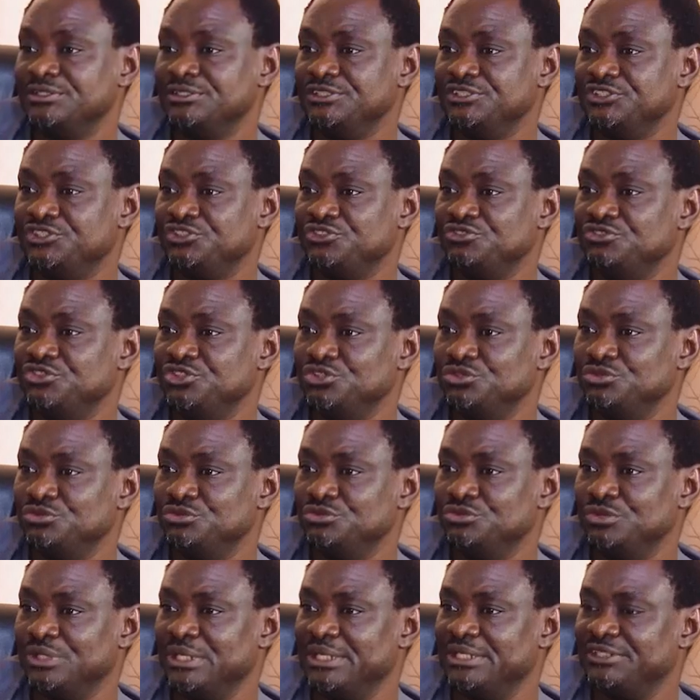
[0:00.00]
this
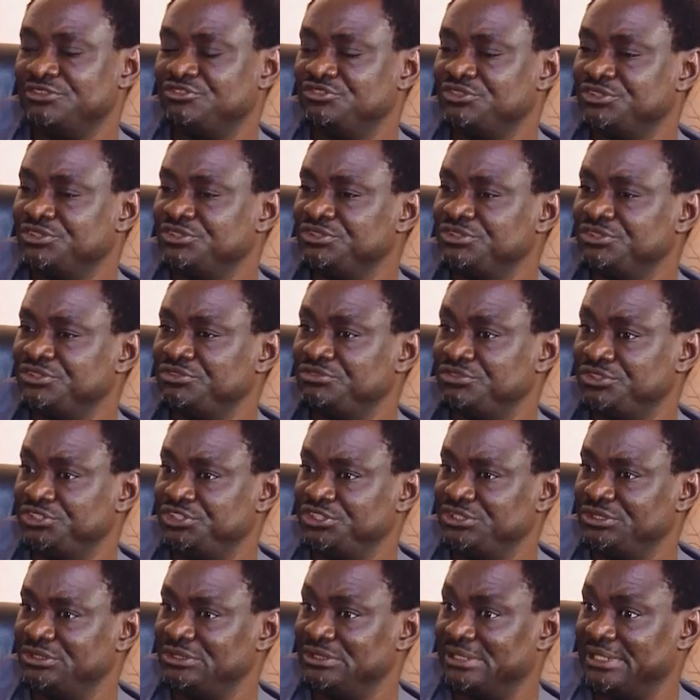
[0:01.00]
new electricity
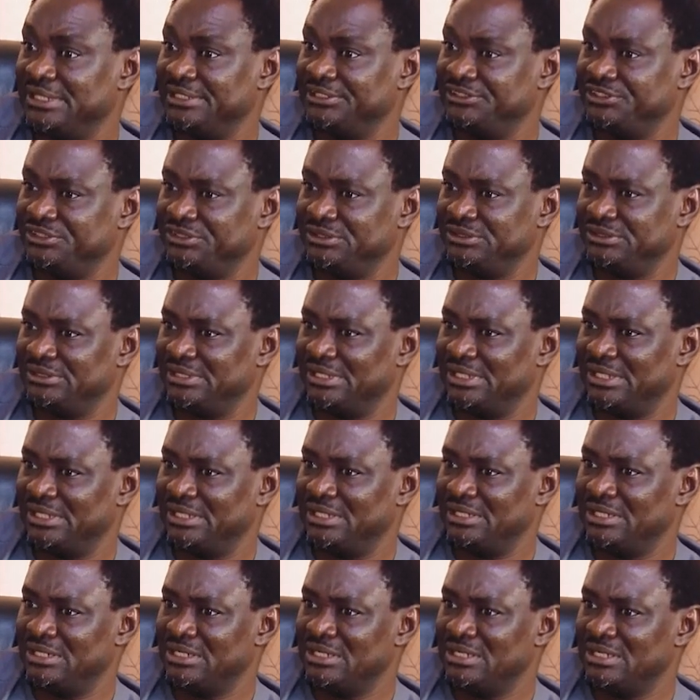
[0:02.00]
regime in Nigeria
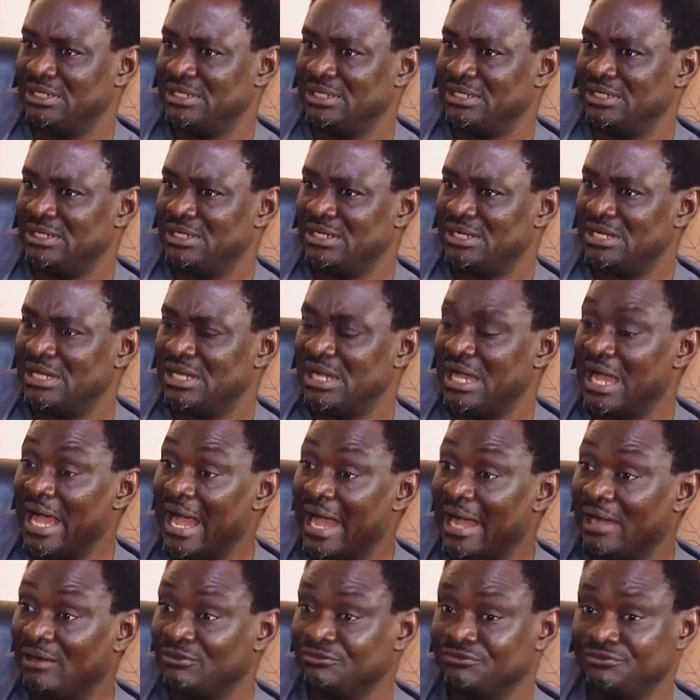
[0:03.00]

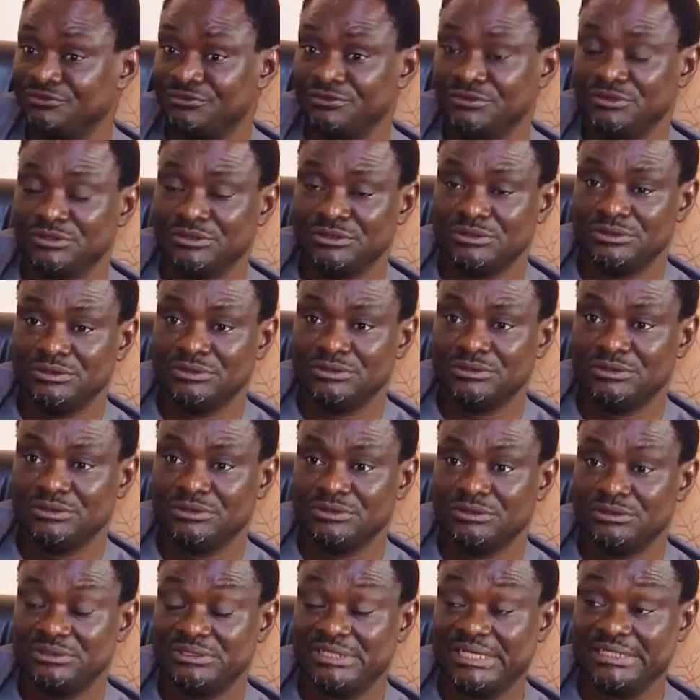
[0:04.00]
have
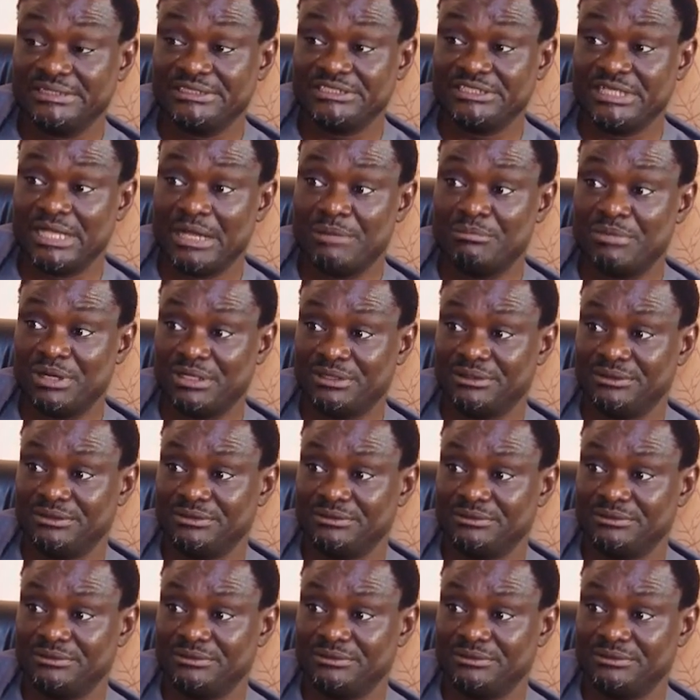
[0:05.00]
their chairman,